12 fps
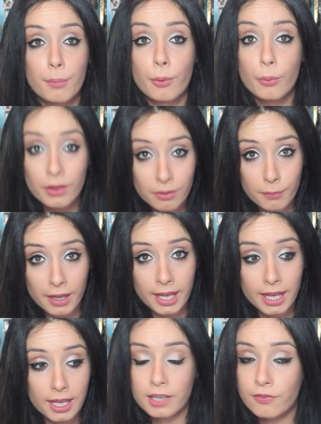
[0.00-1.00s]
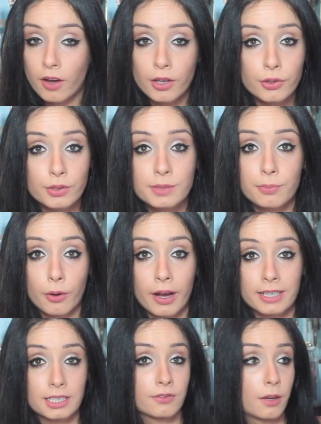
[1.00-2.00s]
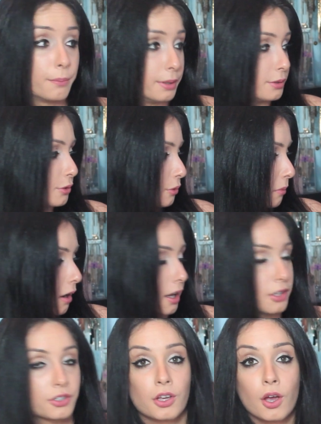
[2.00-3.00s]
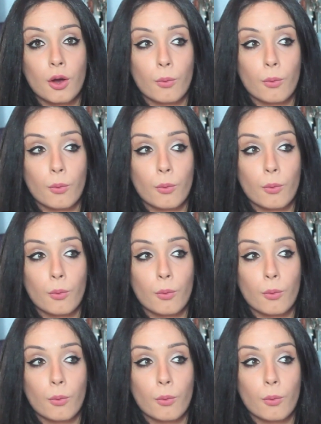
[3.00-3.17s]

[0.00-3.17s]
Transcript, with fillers: but with me, if I use Proactiv a bit too much,